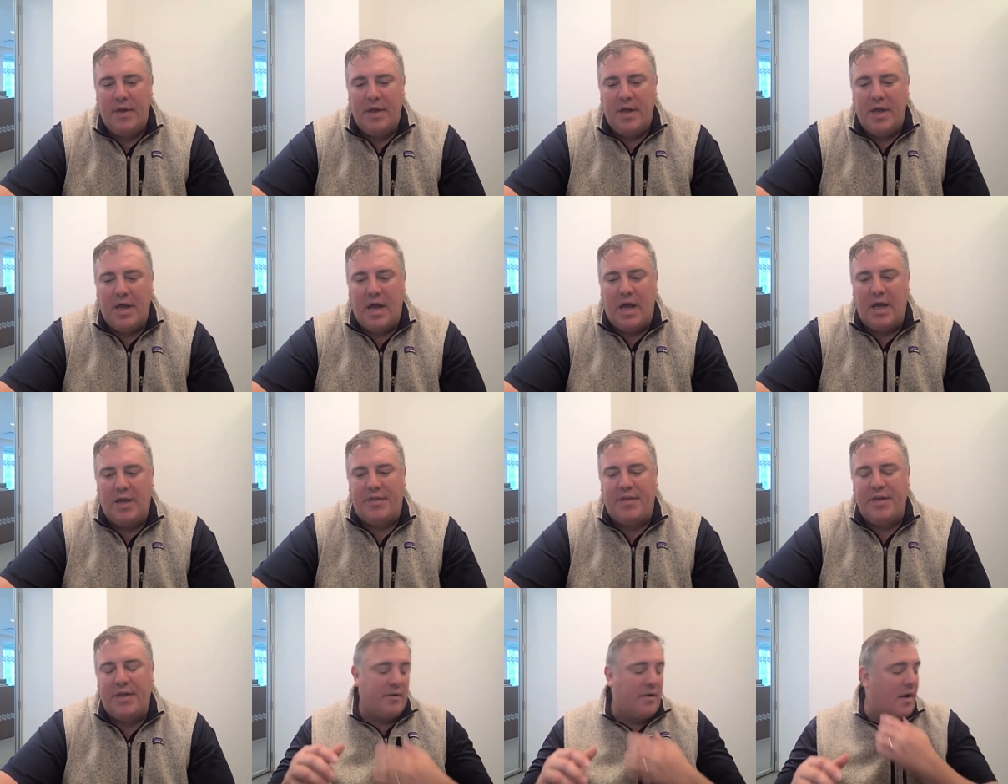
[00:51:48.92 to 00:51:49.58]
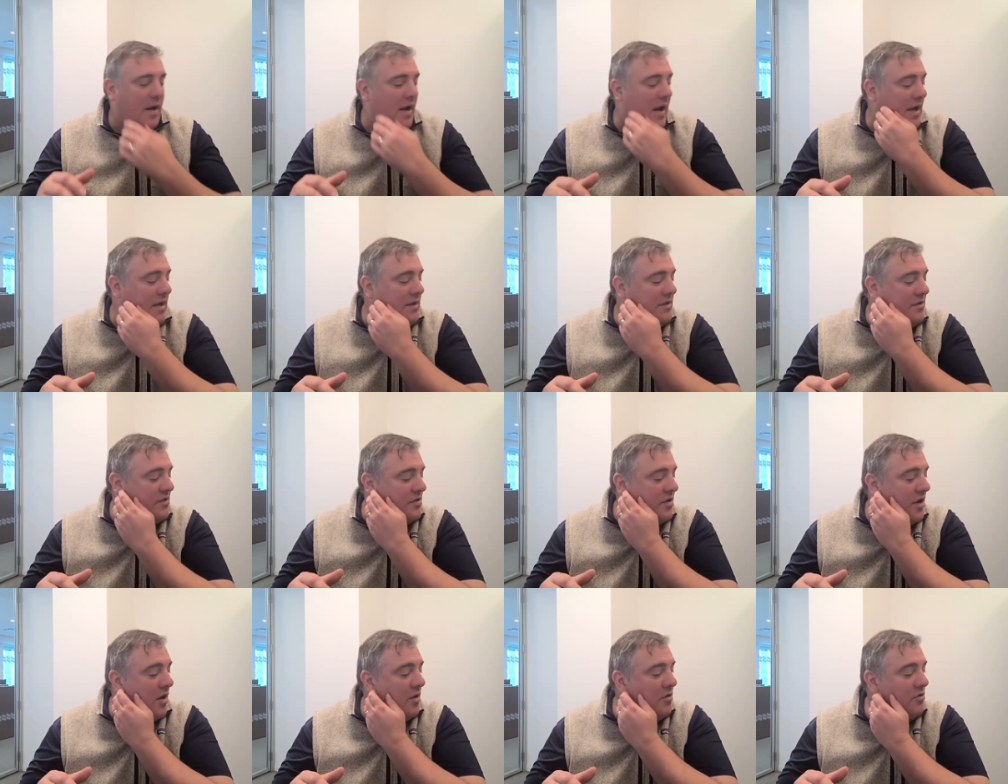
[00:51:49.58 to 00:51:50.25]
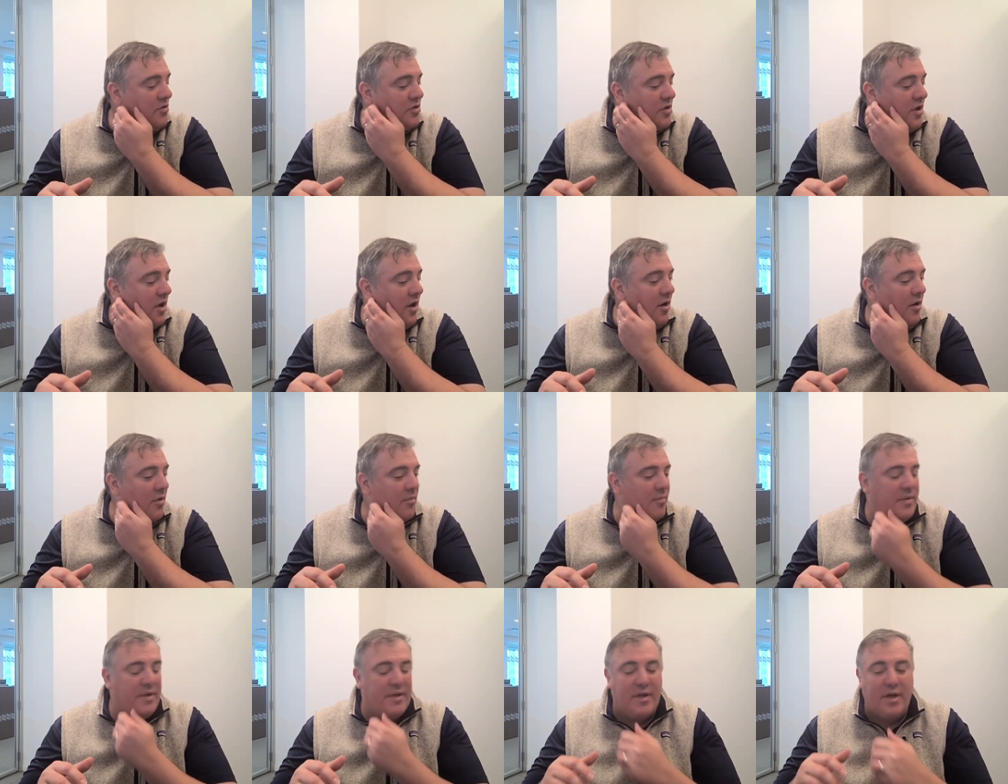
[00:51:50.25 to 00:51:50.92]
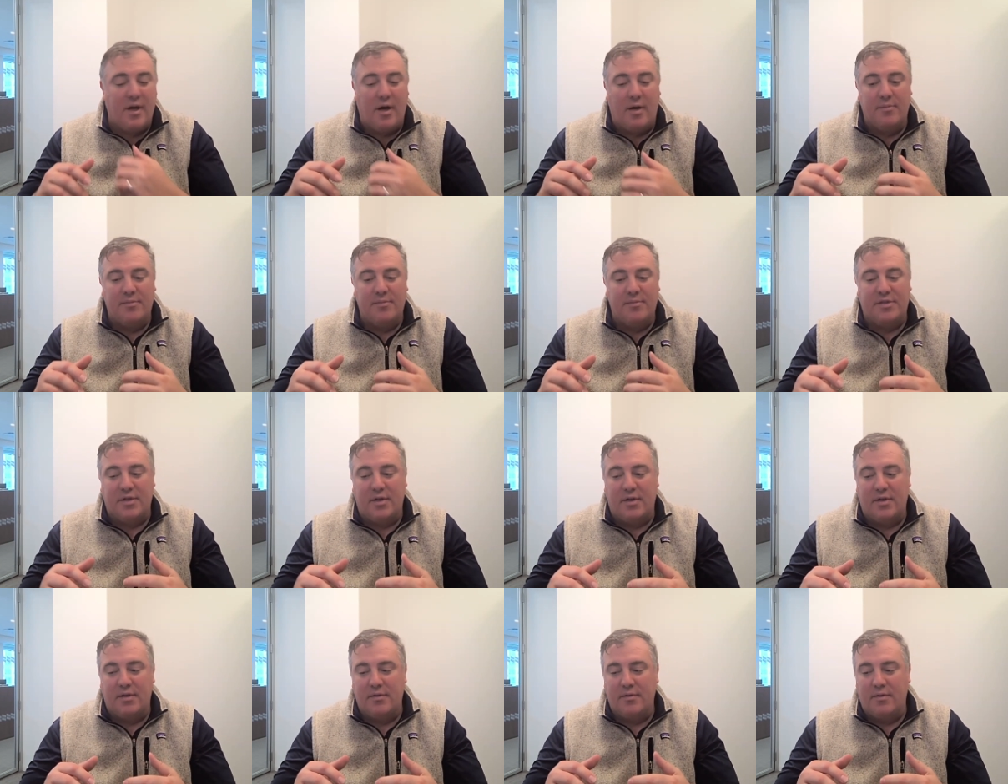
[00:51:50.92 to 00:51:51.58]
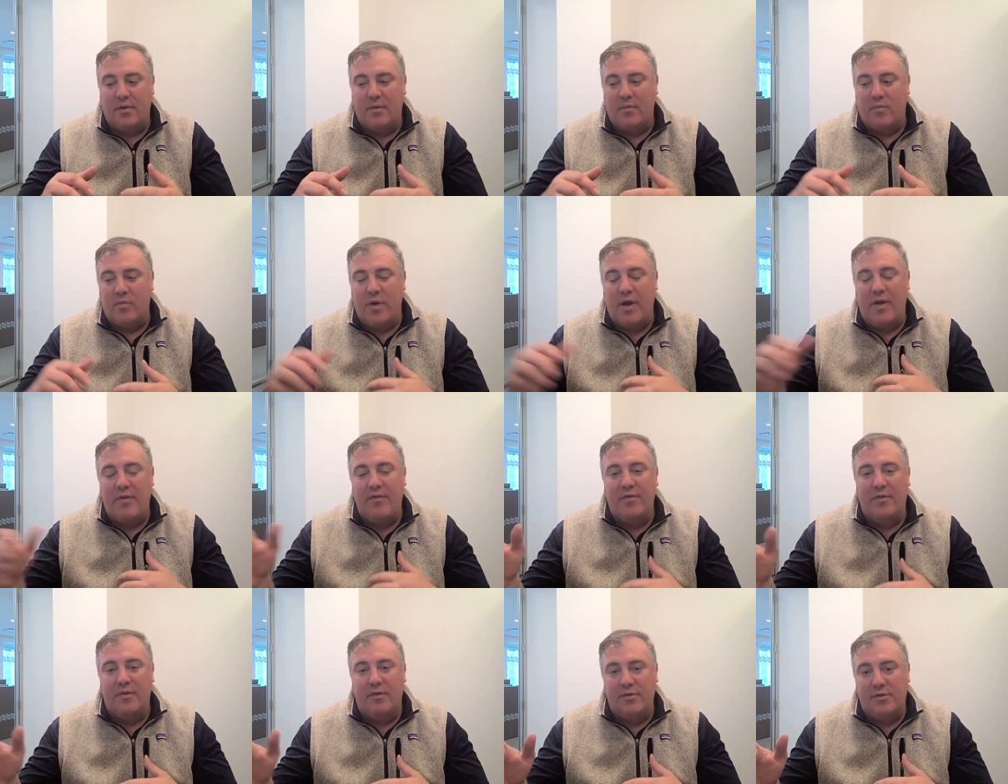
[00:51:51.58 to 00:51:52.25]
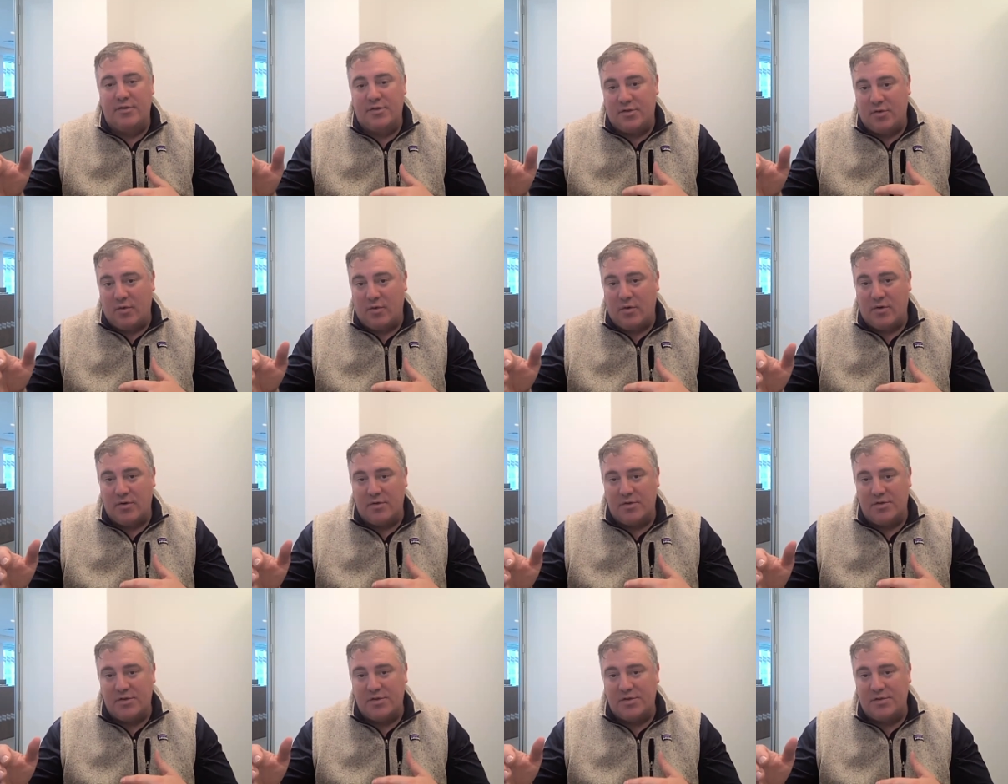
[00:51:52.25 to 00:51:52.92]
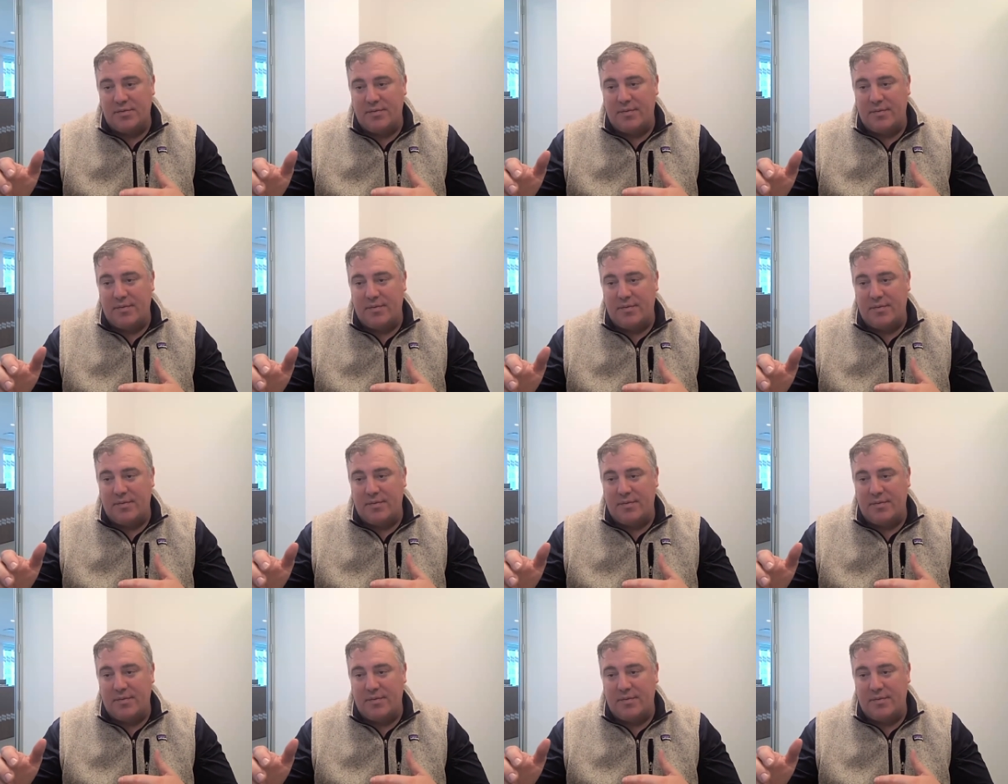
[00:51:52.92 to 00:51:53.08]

I think as Dojo becomes a revenue source